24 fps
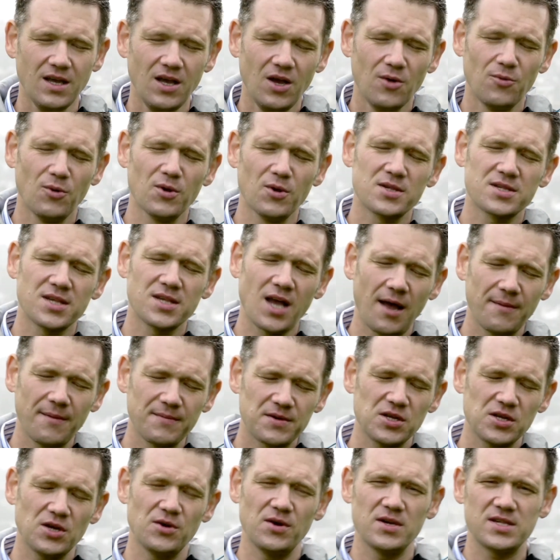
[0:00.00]
Well, Psalm
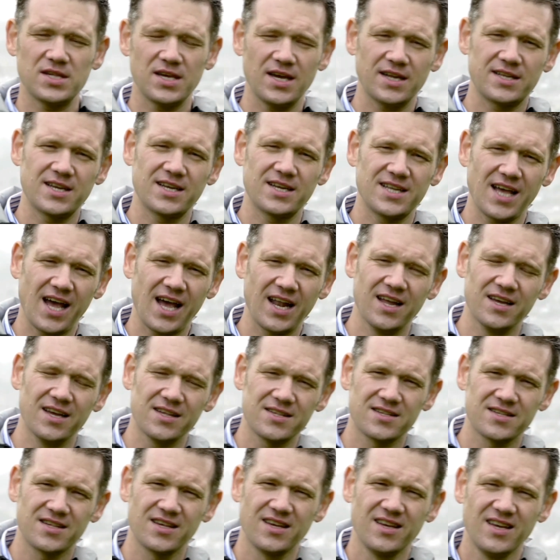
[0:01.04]
2 is here to tell
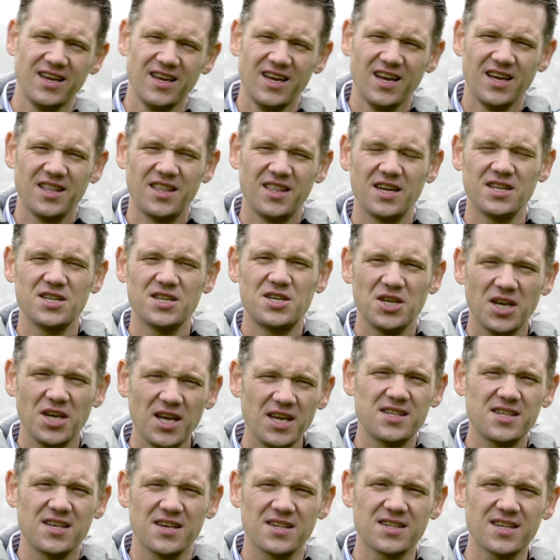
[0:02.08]
us that Jesus